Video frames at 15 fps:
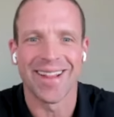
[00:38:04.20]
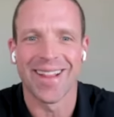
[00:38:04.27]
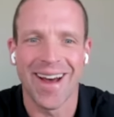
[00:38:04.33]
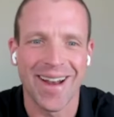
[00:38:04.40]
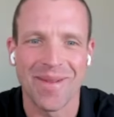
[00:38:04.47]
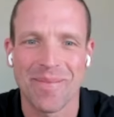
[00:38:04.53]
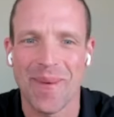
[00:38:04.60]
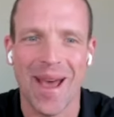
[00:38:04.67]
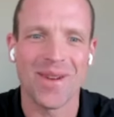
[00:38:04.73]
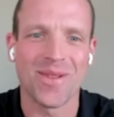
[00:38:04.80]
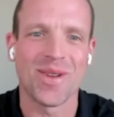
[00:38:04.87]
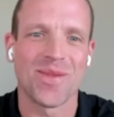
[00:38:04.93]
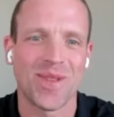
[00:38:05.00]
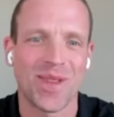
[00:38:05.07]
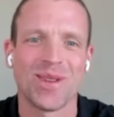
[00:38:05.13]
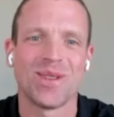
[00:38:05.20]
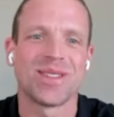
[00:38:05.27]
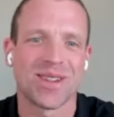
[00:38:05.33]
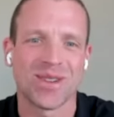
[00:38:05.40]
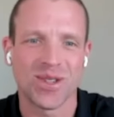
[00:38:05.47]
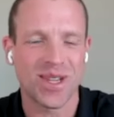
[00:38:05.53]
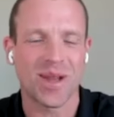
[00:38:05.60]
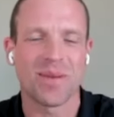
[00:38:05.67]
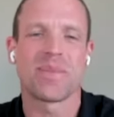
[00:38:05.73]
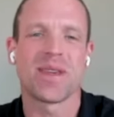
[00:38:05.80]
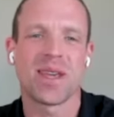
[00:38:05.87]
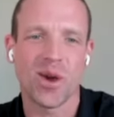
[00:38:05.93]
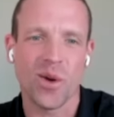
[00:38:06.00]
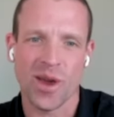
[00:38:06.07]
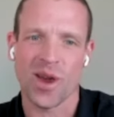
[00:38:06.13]
lot of bad reviews, there's something
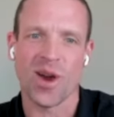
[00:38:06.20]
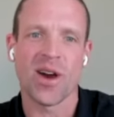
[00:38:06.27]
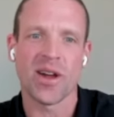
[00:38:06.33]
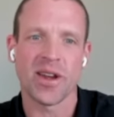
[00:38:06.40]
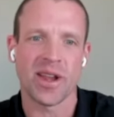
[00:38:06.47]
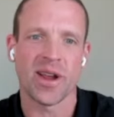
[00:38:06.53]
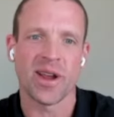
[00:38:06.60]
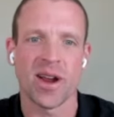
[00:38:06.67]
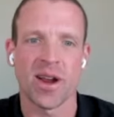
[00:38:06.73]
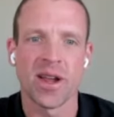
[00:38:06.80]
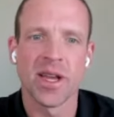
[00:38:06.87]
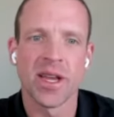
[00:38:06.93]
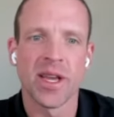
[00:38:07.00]
going on here.